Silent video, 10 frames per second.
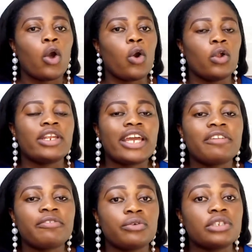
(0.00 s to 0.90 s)

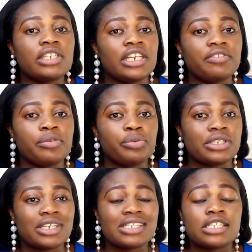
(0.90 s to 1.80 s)
online food delivery
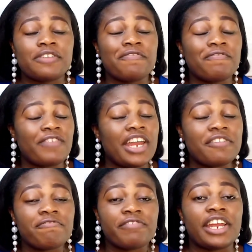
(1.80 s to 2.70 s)
business is a
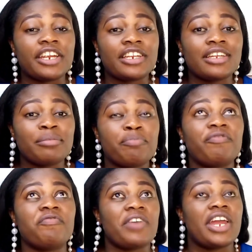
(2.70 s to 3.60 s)
very, very,
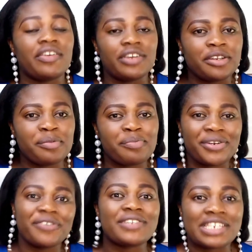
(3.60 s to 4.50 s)
very
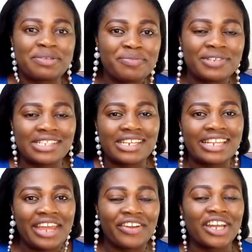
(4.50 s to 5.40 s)
profitable business
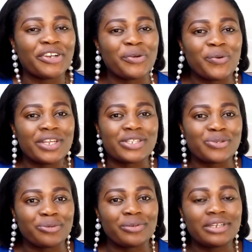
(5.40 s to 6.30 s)
that you can go
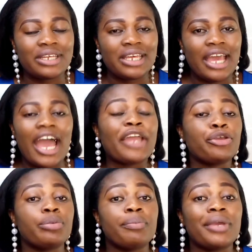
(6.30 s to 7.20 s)
into and
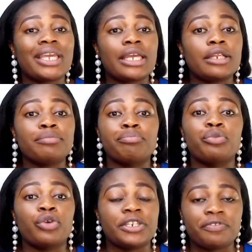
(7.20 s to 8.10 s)
you'll be making
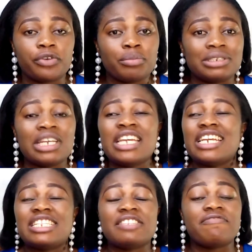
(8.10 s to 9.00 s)
money from it.
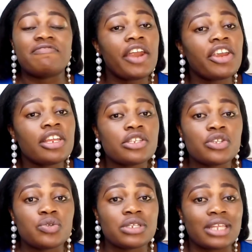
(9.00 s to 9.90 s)
It is very easy
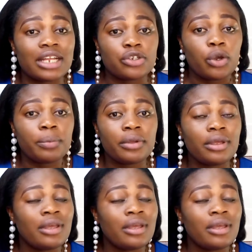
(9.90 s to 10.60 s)
to start up.